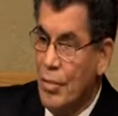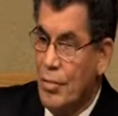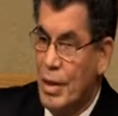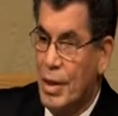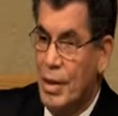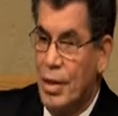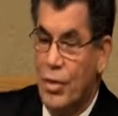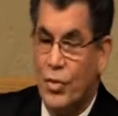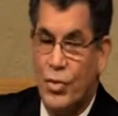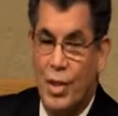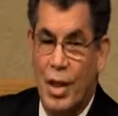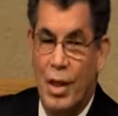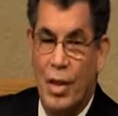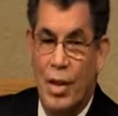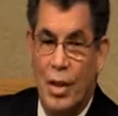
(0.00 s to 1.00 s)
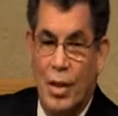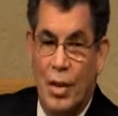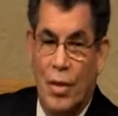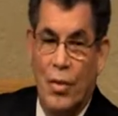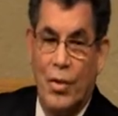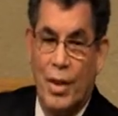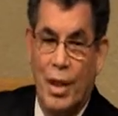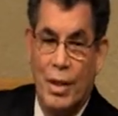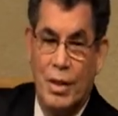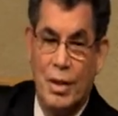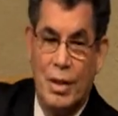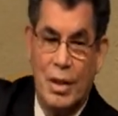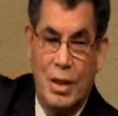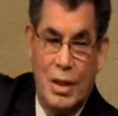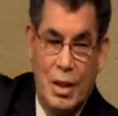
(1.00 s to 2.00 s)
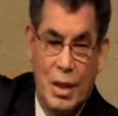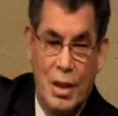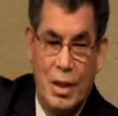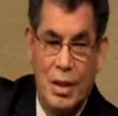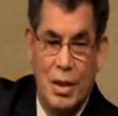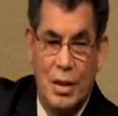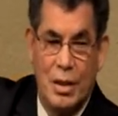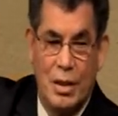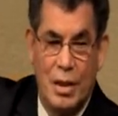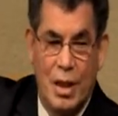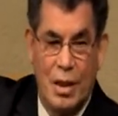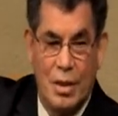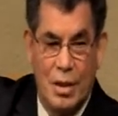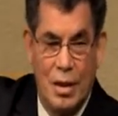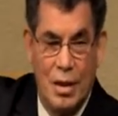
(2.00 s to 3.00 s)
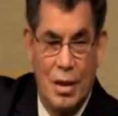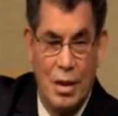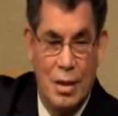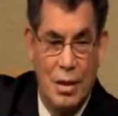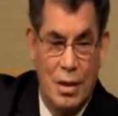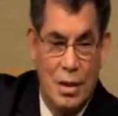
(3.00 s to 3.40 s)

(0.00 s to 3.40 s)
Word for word: But he didn't say, okay, this is clean and this is not clean, this